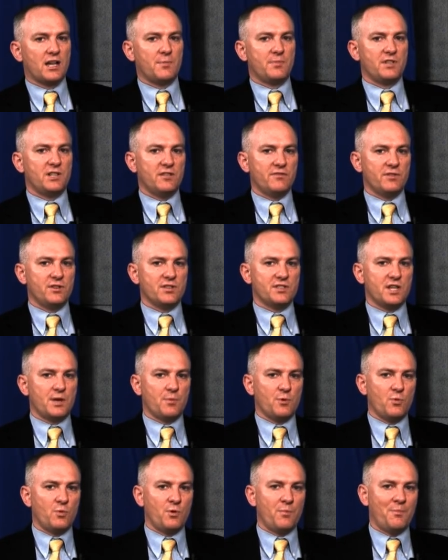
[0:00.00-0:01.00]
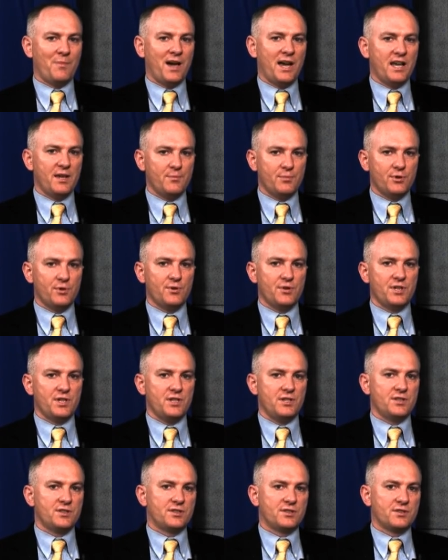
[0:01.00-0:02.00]
and give you an example, when my
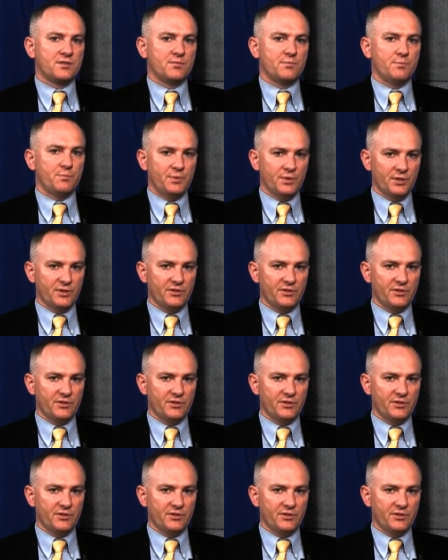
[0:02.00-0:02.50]
employees build a